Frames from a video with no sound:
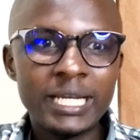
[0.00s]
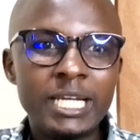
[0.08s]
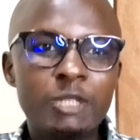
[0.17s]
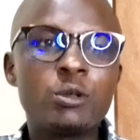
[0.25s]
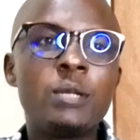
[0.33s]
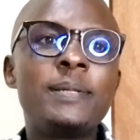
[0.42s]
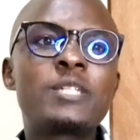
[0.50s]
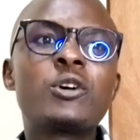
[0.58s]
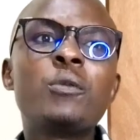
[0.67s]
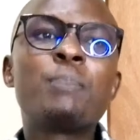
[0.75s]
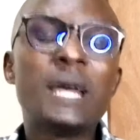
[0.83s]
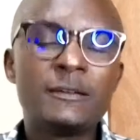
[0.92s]
It will be
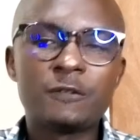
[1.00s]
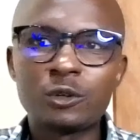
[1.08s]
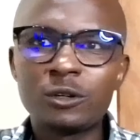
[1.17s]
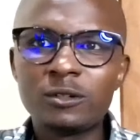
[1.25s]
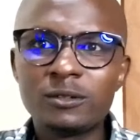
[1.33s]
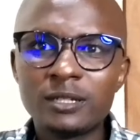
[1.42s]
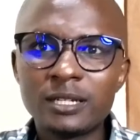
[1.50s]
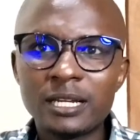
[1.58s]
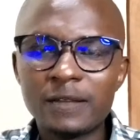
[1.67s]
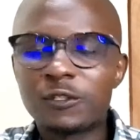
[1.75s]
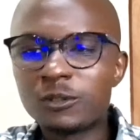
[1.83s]
so painful if